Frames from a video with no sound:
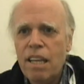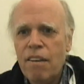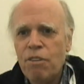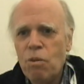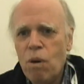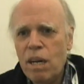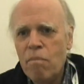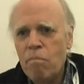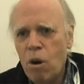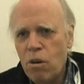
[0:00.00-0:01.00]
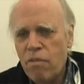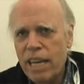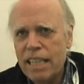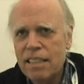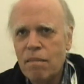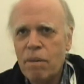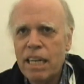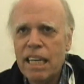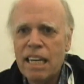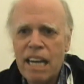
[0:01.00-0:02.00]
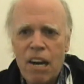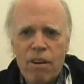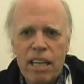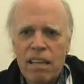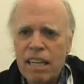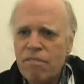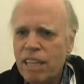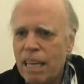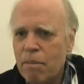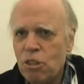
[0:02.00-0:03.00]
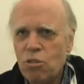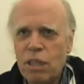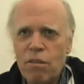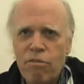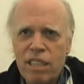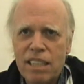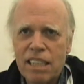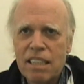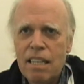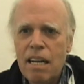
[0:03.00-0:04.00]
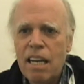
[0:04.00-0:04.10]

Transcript: If you want to motivate somebody in an area like chemistry or physics,